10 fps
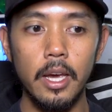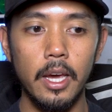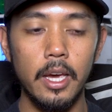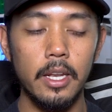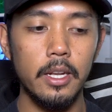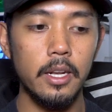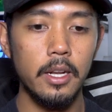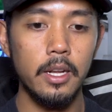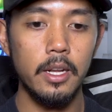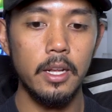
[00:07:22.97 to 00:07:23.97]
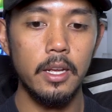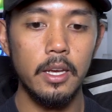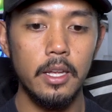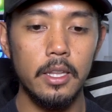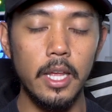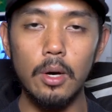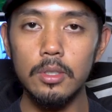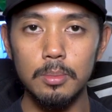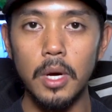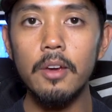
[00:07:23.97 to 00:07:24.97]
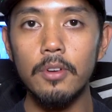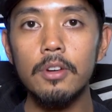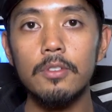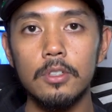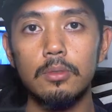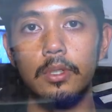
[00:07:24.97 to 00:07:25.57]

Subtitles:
and that was my very first